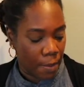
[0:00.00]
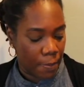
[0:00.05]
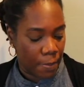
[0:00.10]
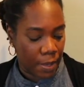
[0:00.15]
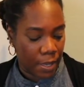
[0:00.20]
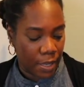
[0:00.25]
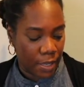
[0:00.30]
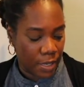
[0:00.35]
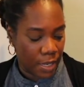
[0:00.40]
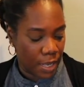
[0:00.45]

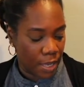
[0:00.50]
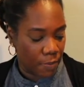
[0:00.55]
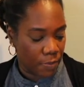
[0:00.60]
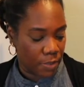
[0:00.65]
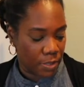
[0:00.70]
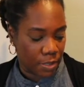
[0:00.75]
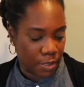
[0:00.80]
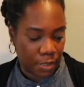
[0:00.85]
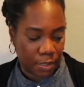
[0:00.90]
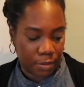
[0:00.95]
But it
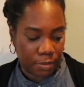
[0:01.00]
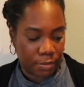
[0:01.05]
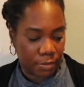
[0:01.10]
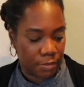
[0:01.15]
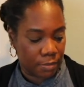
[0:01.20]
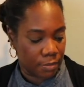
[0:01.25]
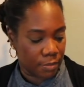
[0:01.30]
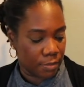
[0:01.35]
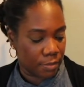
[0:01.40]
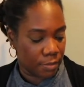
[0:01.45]
was a
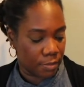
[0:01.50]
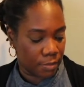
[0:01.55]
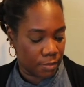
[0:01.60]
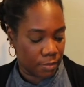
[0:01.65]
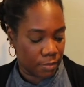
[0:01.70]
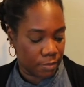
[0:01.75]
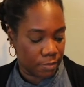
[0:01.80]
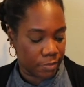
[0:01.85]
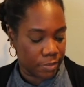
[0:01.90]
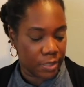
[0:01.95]

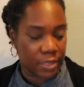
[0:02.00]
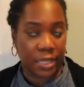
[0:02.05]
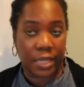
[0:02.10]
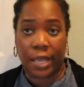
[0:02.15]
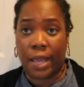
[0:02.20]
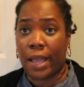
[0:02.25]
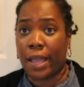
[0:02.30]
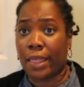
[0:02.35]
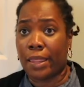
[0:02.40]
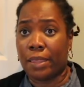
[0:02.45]
really
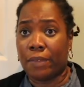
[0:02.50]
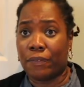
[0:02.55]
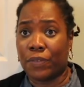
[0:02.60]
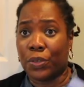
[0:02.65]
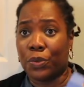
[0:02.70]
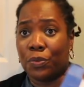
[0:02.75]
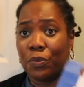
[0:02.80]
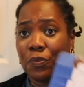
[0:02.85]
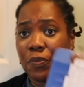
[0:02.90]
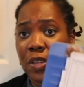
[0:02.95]
highly
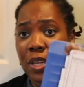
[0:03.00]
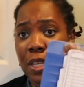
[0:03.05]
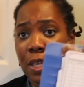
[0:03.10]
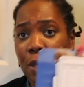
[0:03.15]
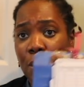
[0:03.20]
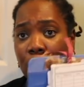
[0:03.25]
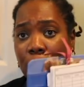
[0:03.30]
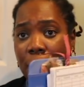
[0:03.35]
viewed video.